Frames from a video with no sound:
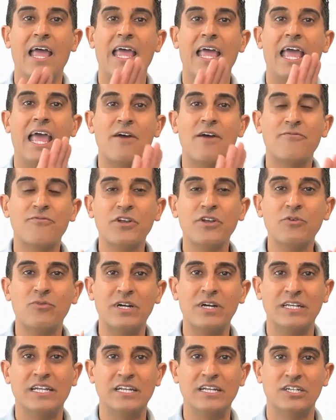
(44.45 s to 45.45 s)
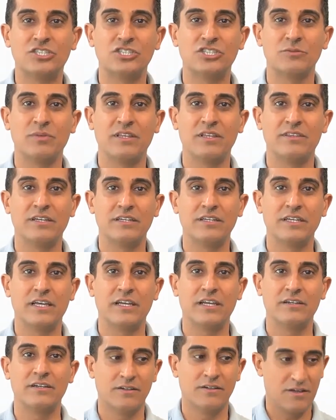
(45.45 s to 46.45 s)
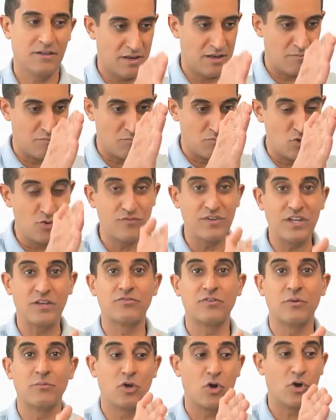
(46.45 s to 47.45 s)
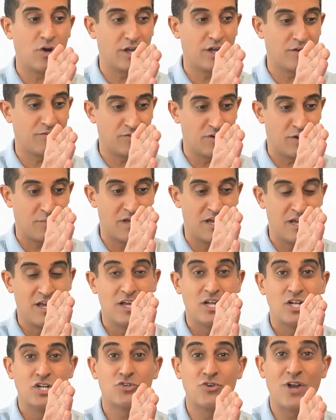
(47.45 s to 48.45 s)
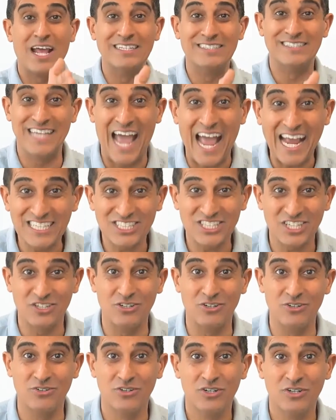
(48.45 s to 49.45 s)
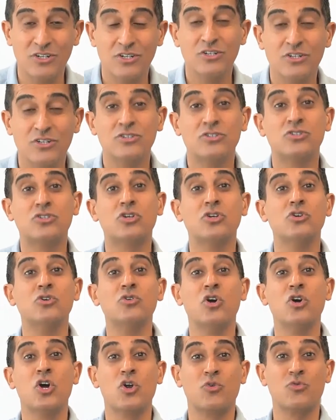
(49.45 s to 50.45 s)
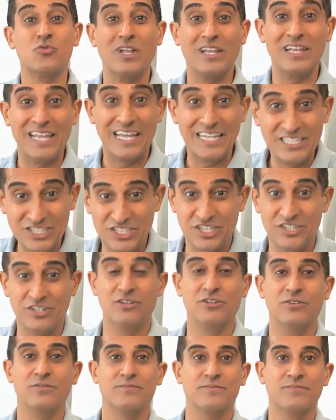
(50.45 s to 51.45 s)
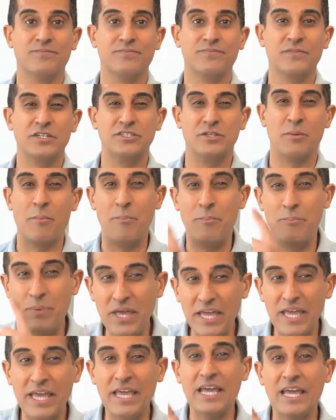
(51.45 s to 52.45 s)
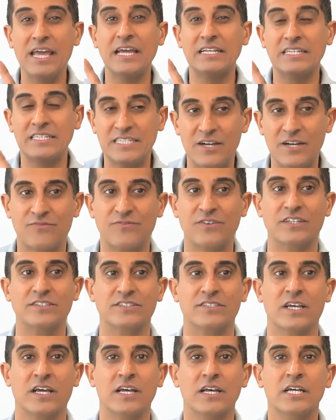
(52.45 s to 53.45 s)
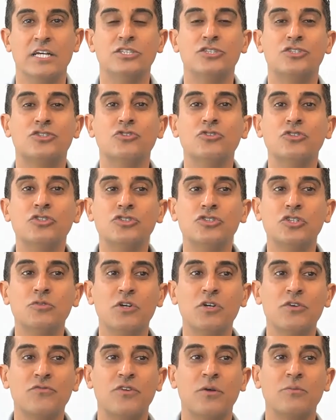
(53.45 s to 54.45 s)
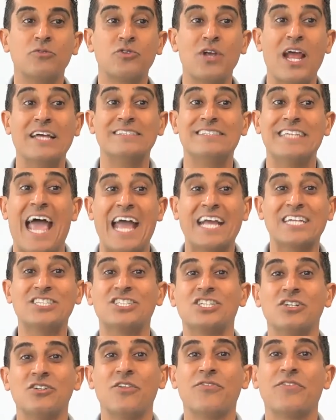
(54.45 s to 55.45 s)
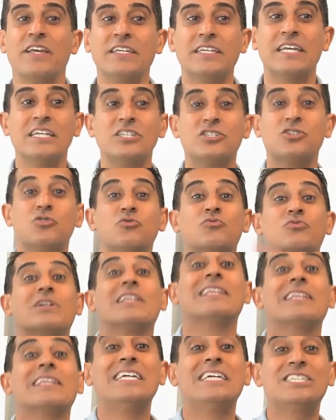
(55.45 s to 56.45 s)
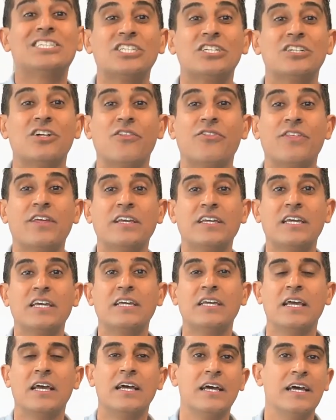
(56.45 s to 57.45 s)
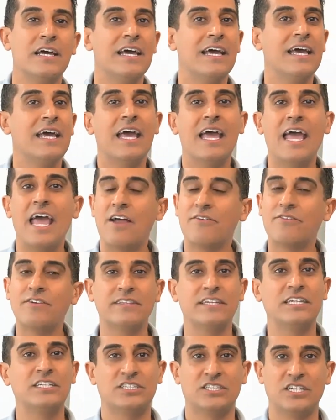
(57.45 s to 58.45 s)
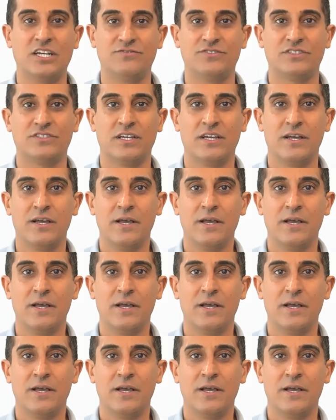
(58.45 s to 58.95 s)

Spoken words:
Everyone here should be thinking and moving from going from transactional to relational. There's a big difference. As soon as you move from transactional thinking to relational thinking, everything shifts.